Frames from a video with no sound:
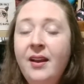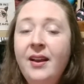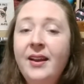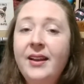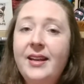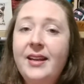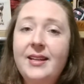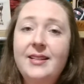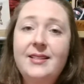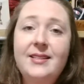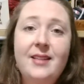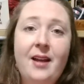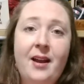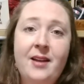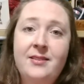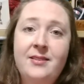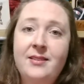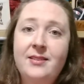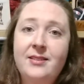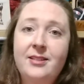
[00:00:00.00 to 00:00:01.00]
kids'
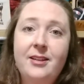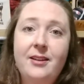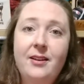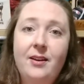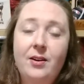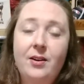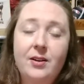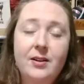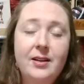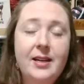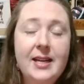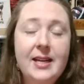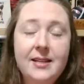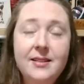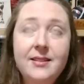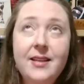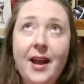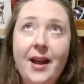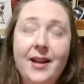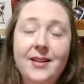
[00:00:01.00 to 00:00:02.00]
sizes or
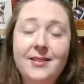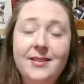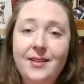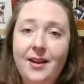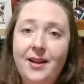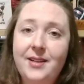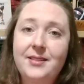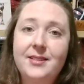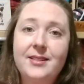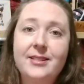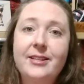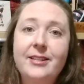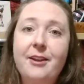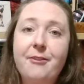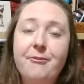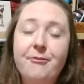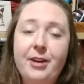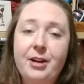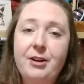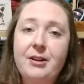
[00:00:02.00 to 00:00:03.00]
kids' head sizes
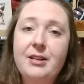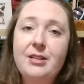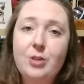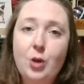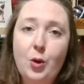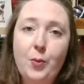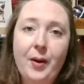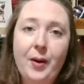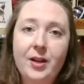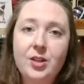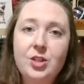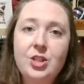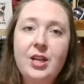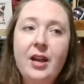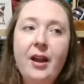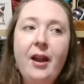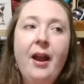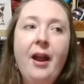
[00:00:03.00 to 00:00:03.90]
can vary so much,